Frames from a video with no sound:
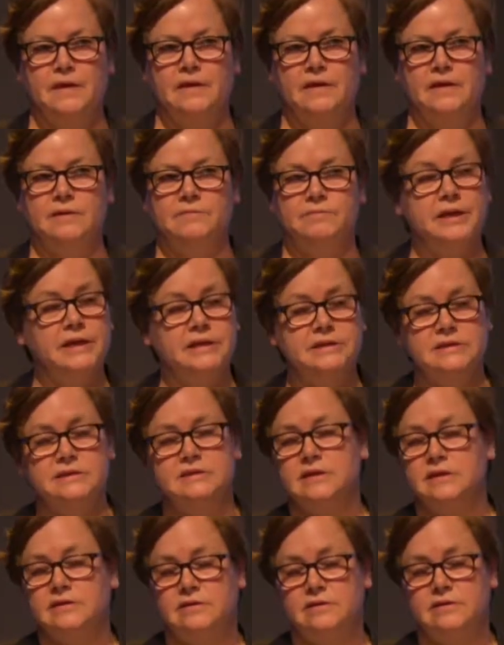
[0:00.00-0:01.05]
in places
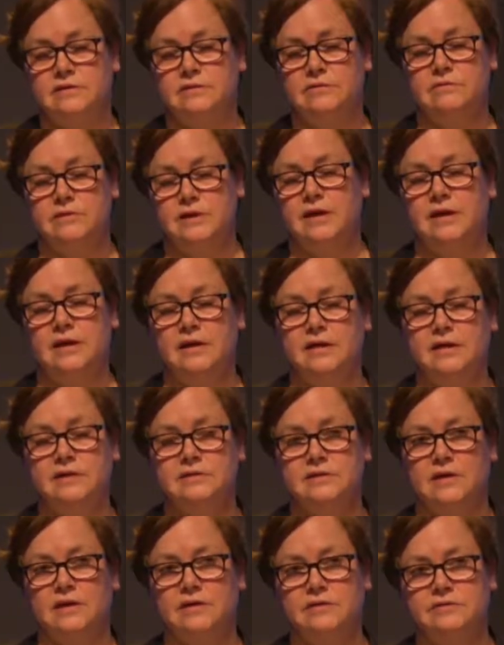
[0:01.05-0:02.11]
like the UK
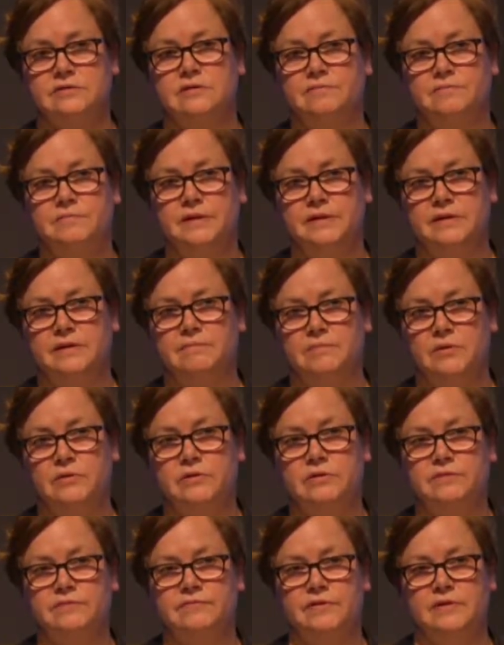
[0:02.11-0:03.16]
has also been a
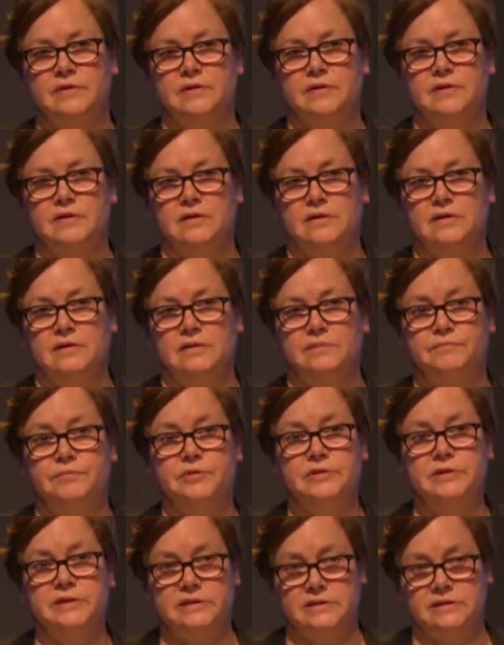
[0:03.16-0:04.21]
mode of
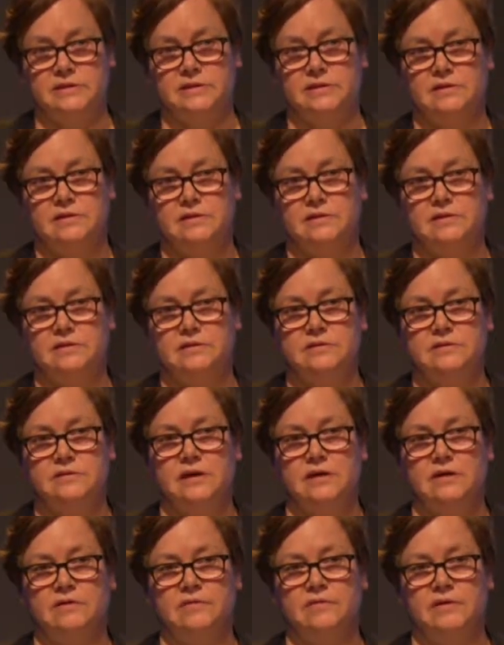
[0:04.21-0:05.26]
policing.
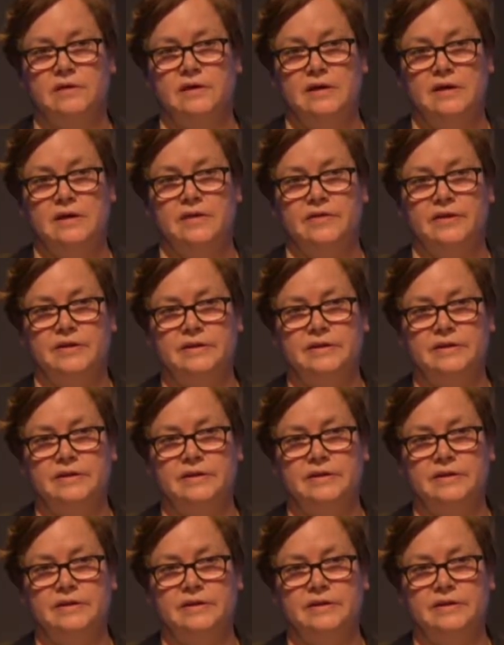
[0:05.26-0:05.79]
So the